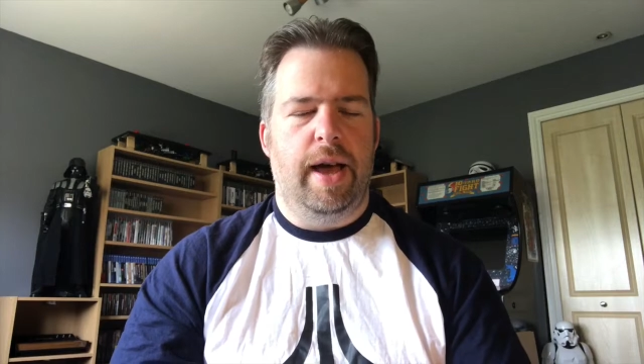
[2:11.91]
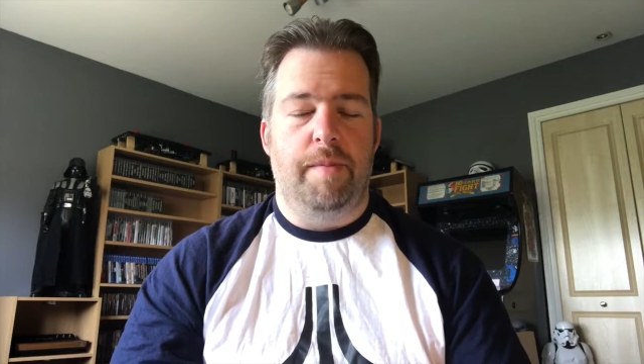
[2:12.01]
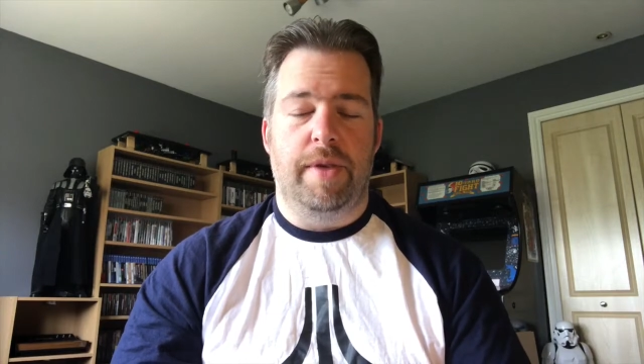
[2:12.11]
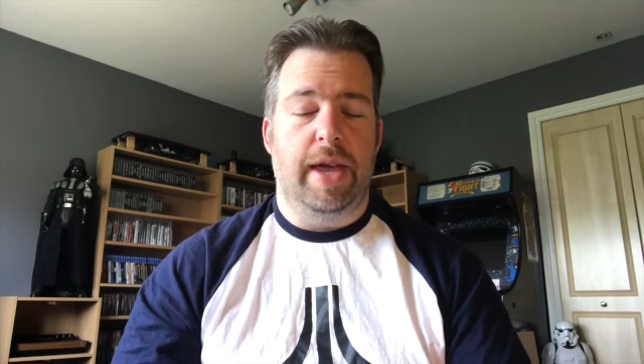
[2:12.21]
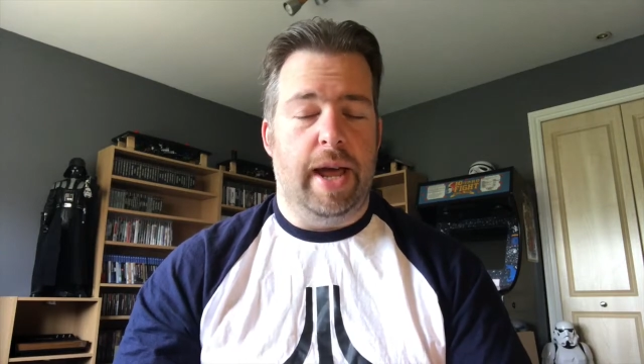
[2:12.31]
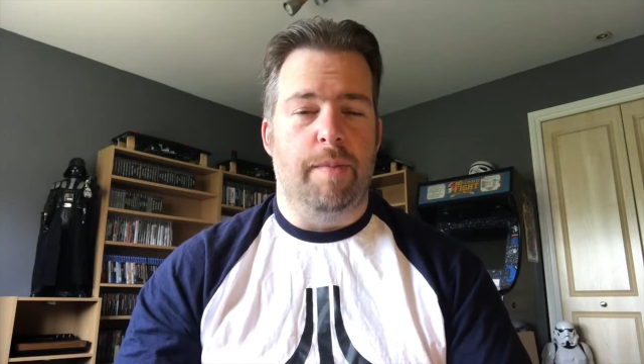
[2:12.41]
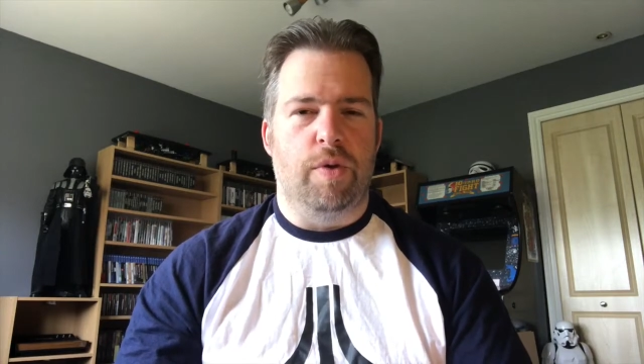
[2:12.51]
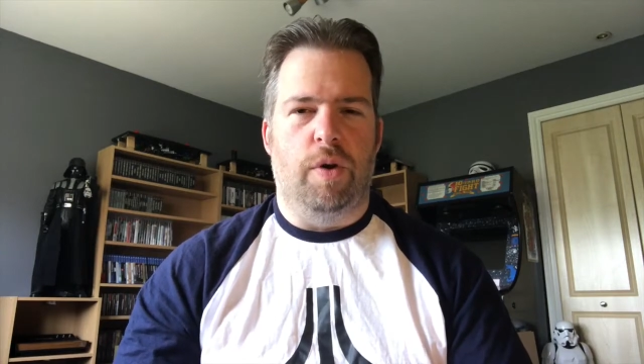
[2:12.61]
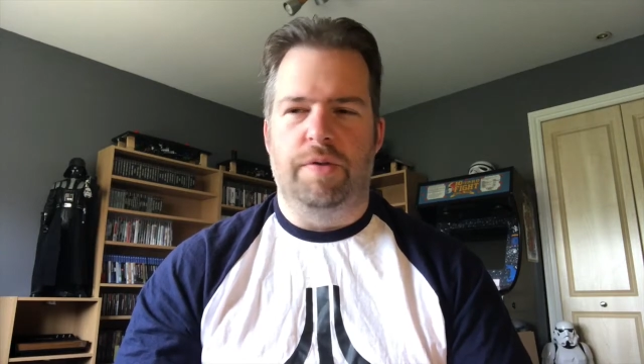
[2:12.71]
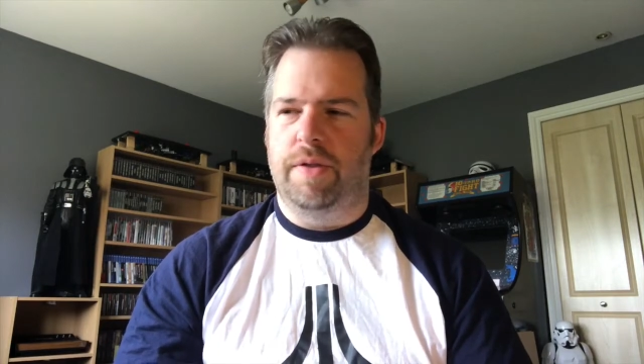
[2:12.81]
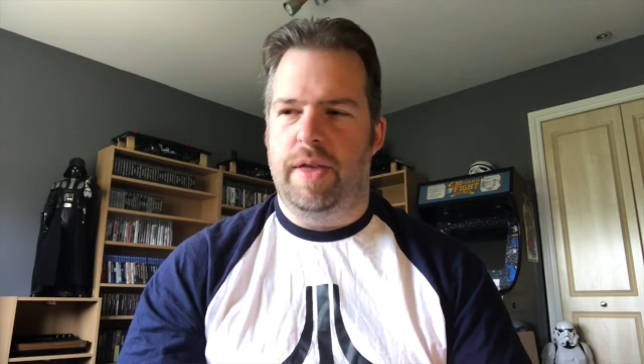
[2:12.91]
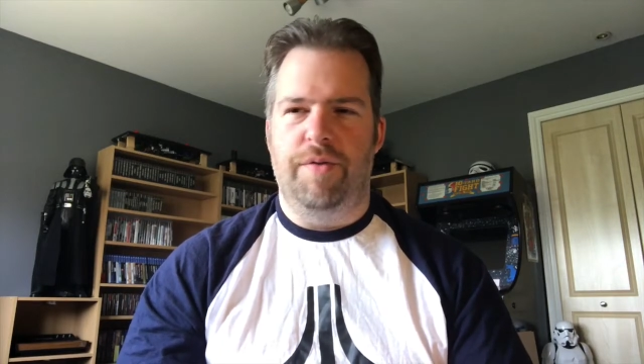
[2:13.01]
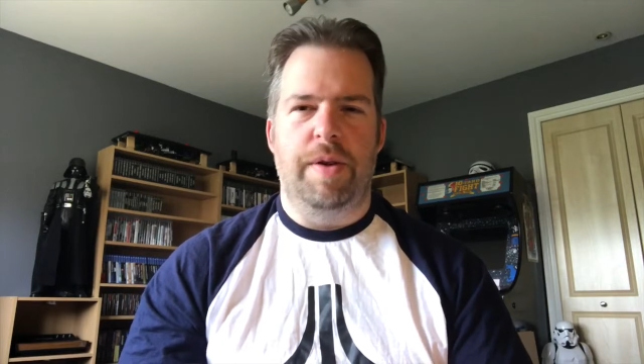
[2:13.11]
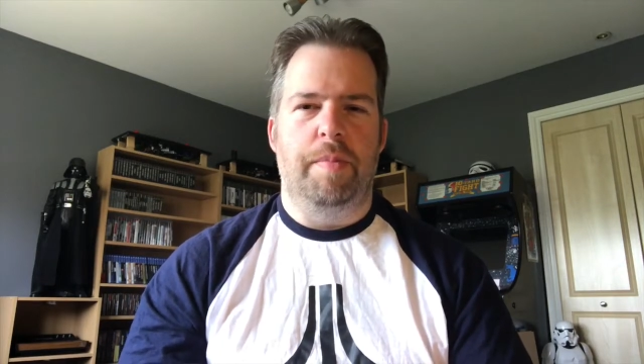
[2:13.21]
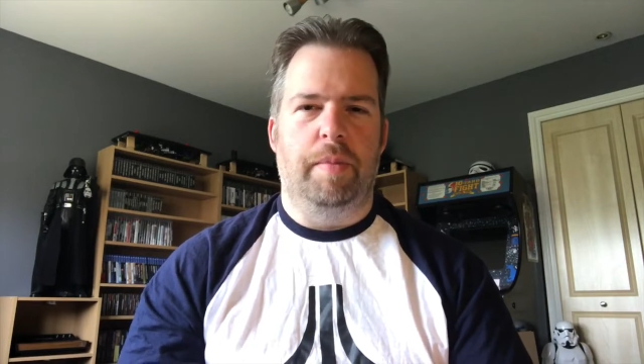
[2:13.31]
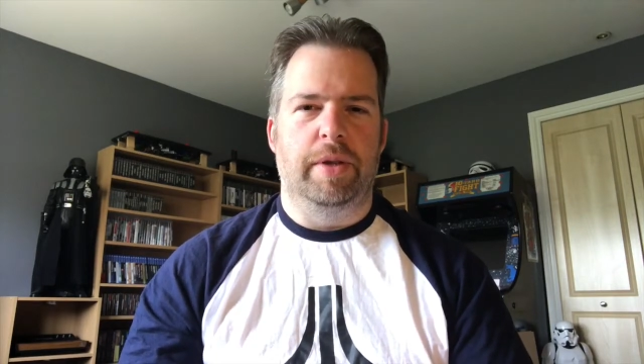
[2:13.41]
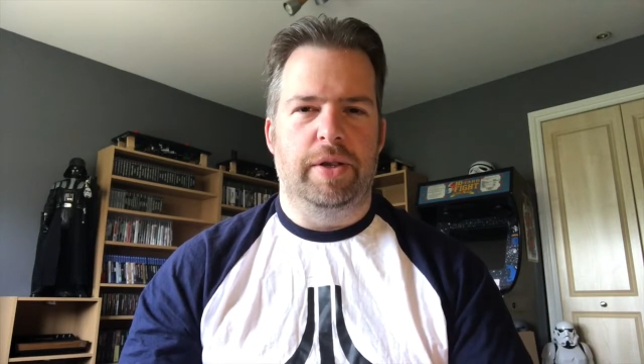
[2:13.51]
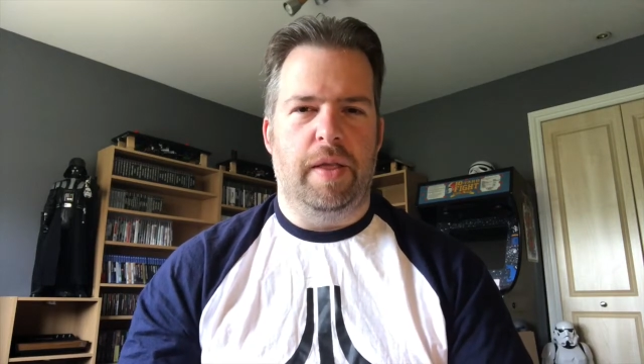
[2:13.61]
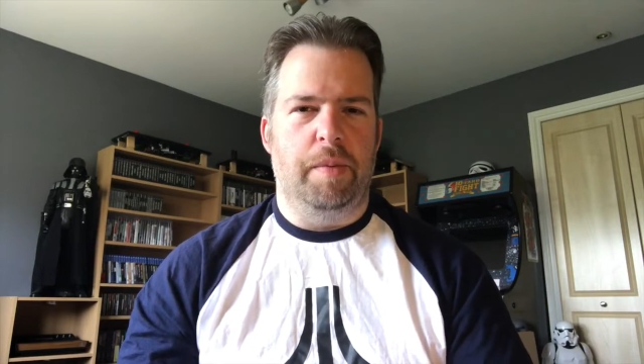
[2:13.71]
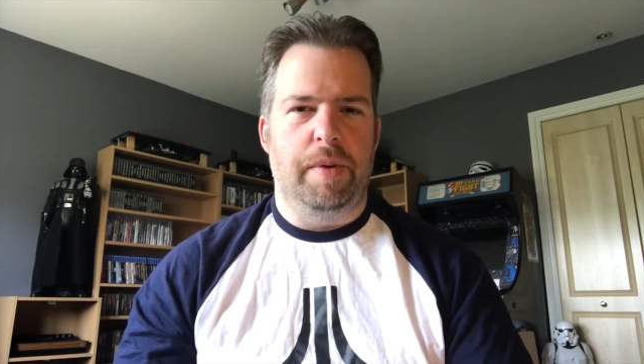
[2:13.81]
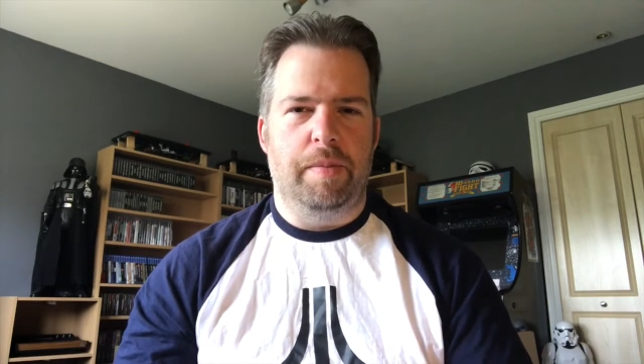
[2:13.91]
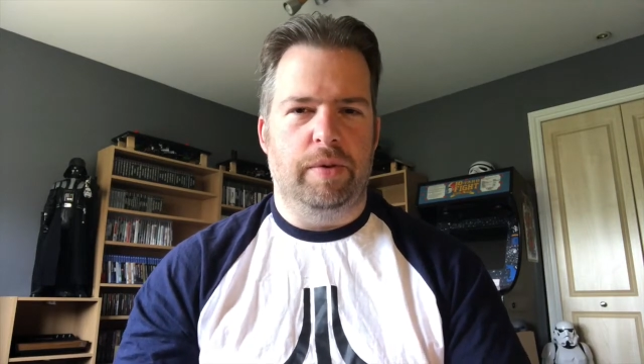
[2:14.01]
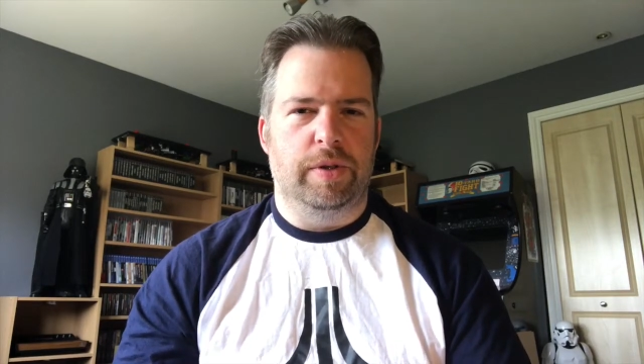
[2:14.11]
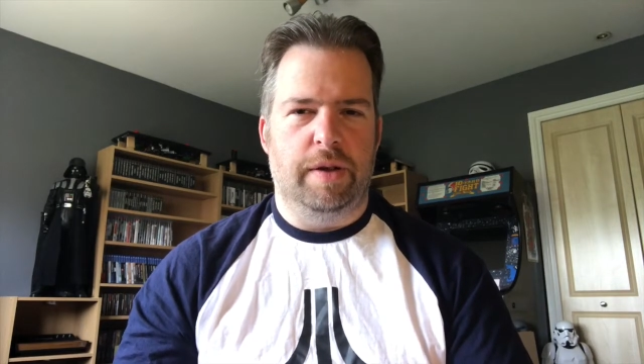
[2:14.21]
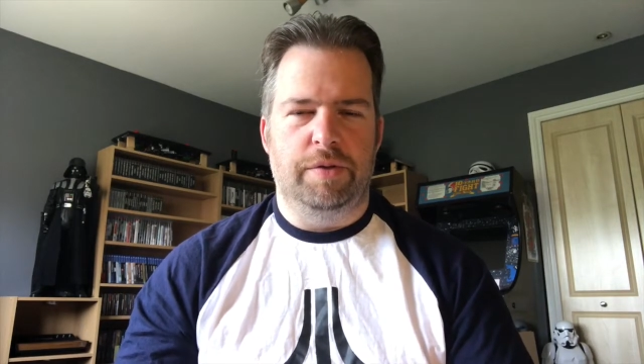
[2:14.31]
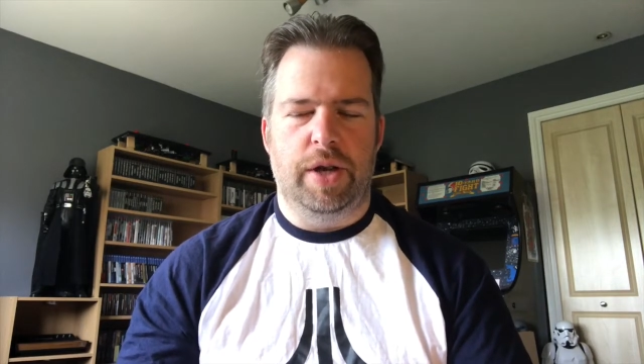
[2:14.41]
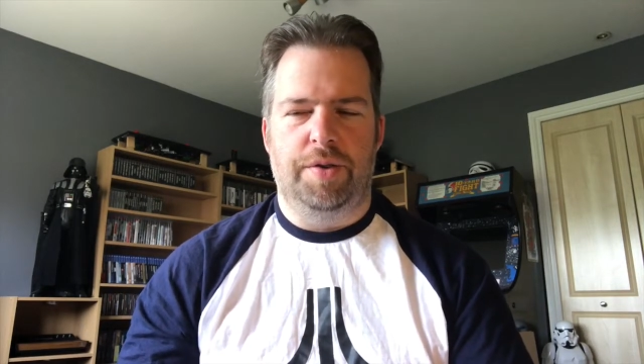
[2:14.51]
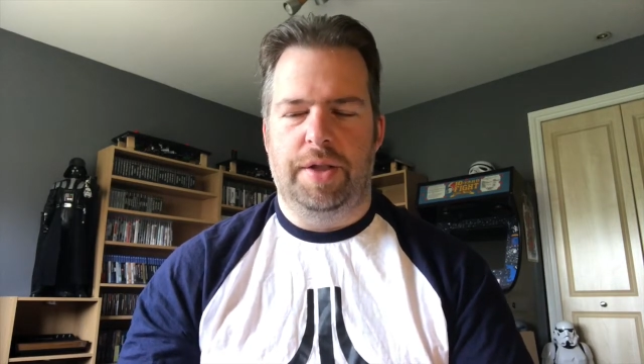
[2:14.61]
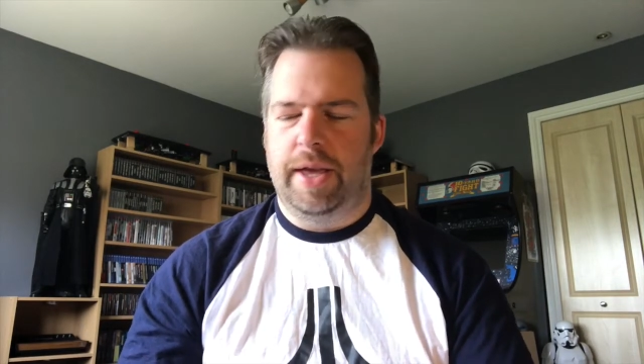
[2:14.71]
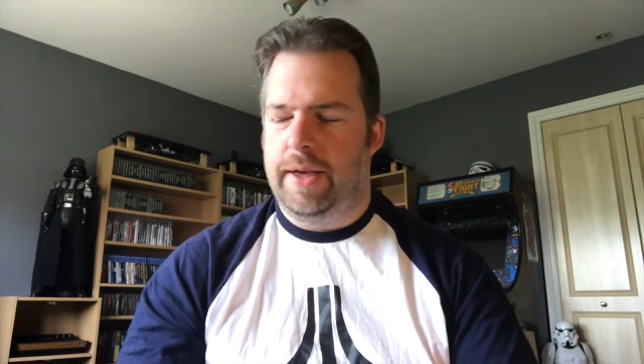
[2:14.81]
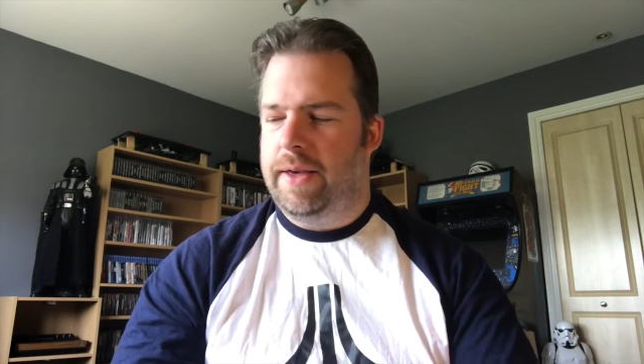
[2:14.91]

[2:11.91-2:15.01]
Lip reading: I'm saying Amsoft, they republished other people's stuff generally,